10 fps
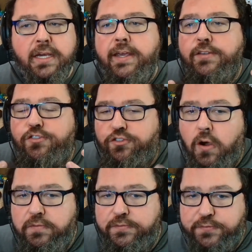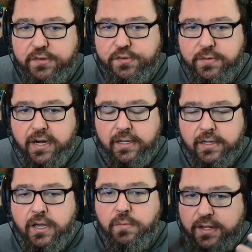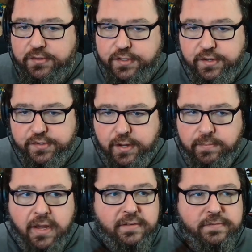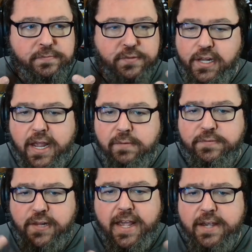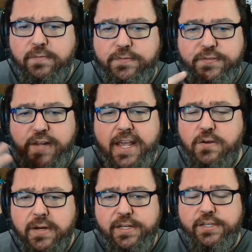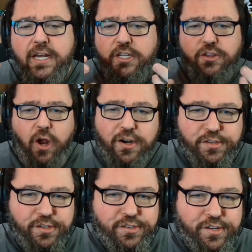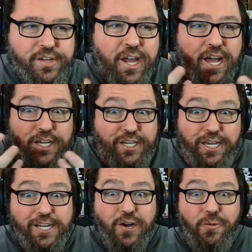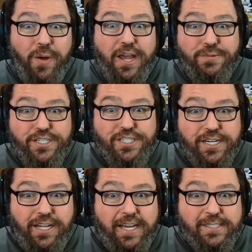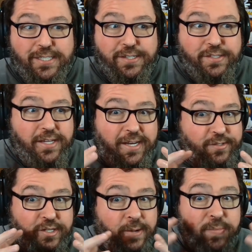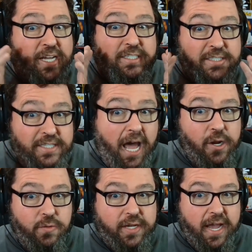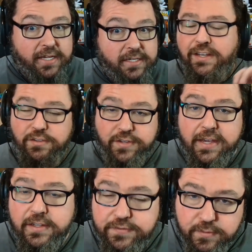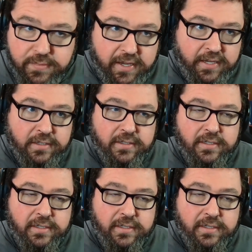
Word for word: It's so frustrating when I see some vla vla flagrant narcissist getting away with shit like this. It is not okay. Take it from me,